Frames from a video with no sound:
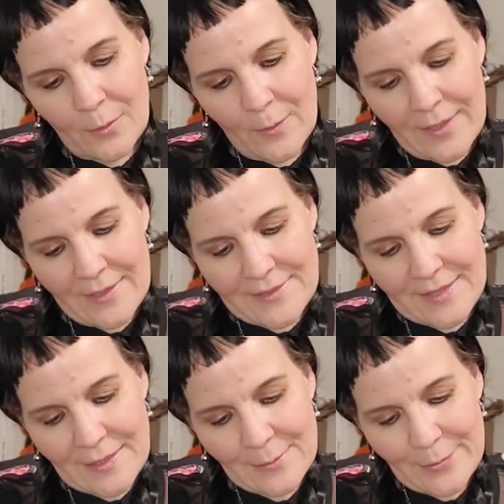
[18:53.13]
Way to
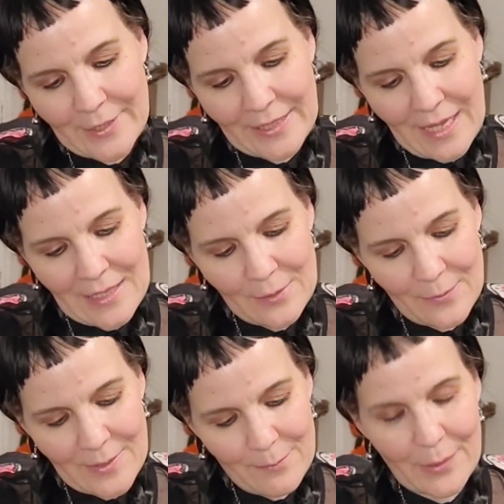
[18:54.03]
celebrate
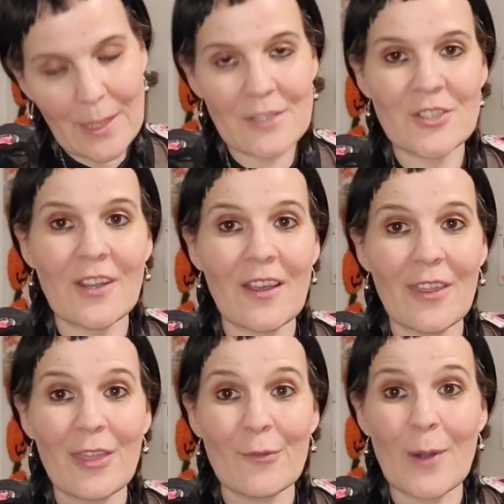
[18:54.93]
Halloween plush
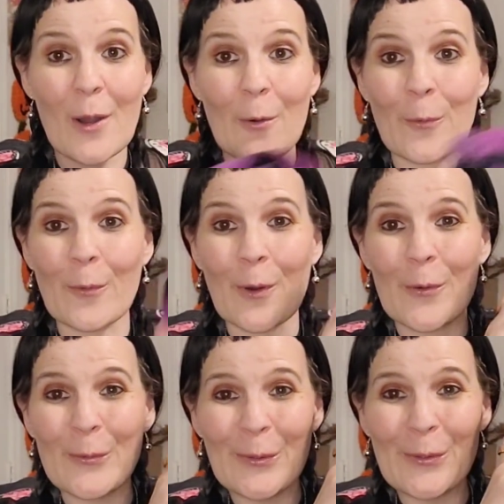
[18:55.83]
throw.
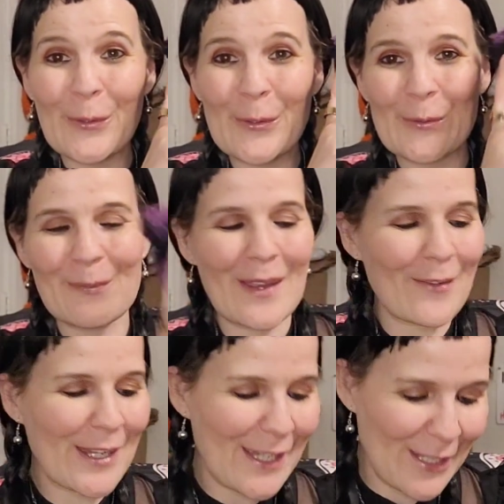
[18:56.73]
Ooh,
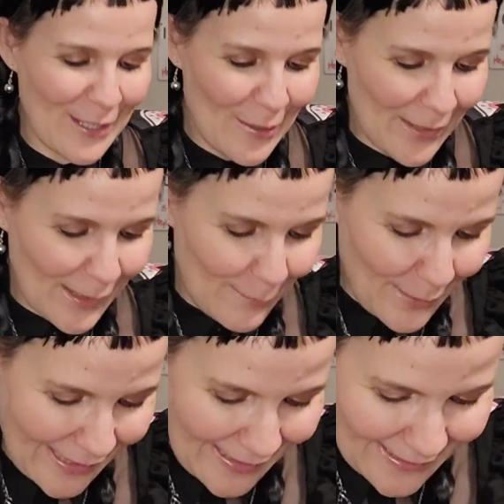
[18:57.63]
Mary, you know I love
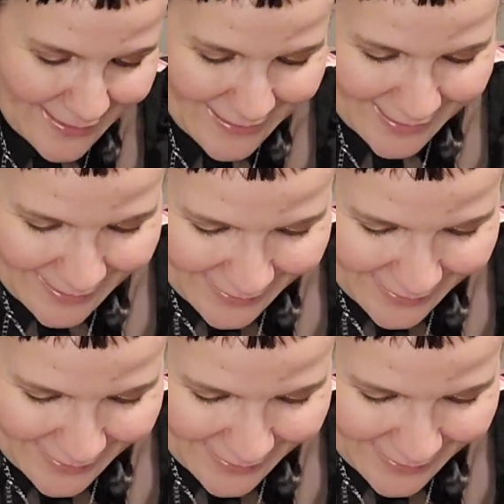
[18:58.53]
blankets.